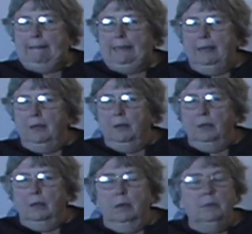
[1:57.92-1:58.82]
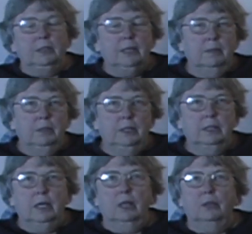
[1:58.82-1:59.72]
They're a
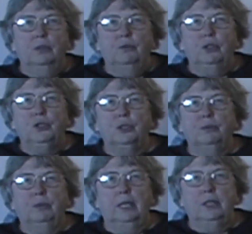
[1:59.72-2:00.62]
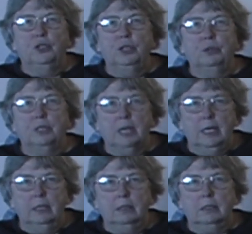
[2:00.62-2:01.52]
multi-million-dollar division of Lane
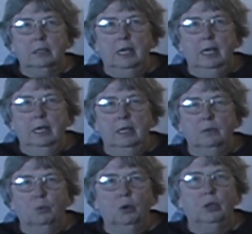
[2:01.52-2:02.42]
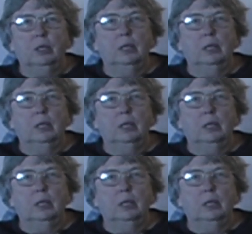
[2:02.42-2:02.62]
Geoscience and work